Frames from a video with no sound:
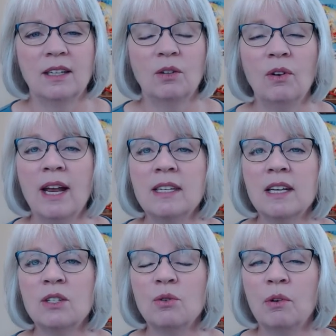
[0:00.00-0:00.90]
Grant
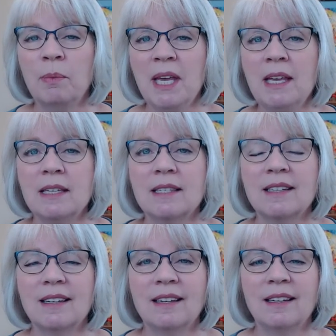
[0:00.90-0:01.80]
us your peace
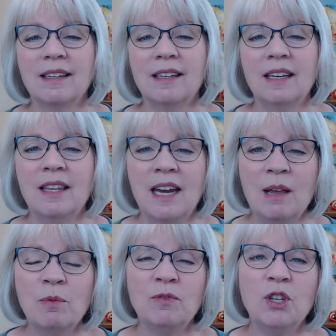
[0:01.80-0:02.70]
in the
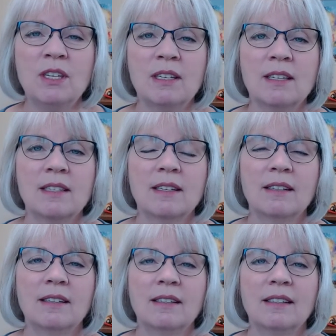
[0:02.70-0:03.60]
name of Jesus.
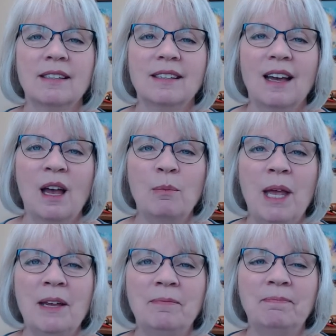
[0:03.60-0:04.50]

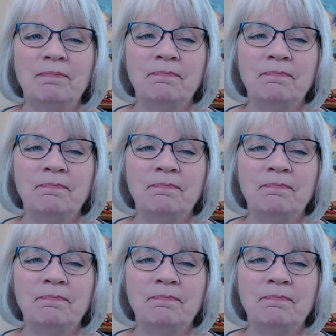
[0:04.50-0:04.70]
Amen.